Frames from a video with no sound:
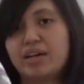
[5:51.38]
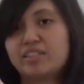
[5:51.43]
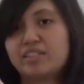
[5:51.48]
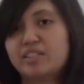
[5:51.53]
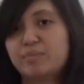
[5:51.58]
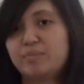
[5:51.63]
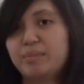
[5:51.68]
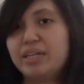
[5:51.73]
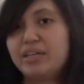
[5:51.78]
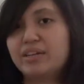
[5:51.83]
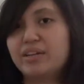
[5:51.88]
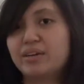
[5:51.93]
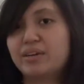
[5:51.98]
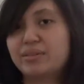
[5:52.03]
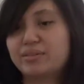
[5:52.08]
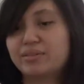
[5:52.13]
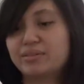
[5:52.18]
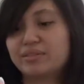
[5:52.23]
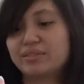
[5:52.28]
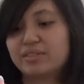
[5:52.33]

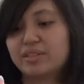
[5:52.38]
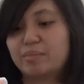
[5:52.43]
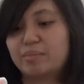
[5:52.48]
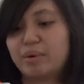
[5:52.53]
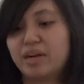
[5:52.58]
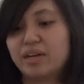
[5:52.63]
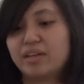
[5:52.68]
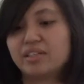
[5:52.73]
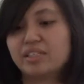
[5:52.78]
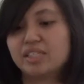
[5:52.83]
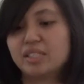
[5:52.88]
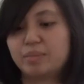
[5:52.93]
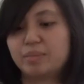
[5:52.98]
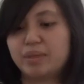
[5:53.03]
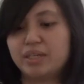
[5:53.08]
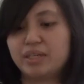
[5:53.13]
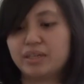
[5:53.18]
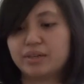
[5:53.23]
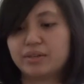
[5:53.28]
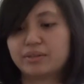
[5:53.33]
Speedo. The brand is
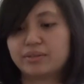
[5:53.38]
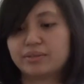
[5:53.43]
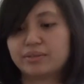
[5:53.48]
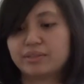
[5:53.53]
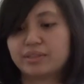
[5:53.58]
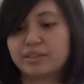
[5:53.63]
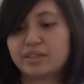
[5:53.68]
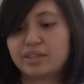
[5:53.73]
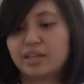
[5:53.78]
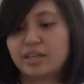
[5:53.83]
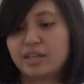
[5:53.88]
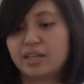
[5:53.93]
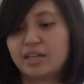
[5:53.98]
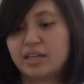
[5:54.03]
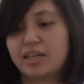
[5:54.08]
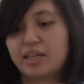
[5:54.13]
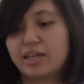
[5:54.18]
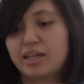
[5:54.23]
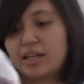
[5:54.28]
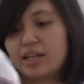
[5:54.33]
Speedo.
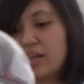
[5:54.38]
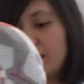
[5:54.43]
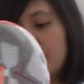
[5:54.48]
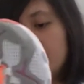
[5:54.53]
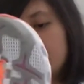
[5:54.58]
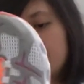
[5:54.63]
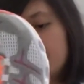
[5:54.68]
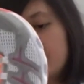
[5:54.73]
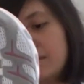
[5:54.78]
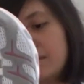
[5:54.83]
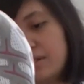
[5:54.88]
And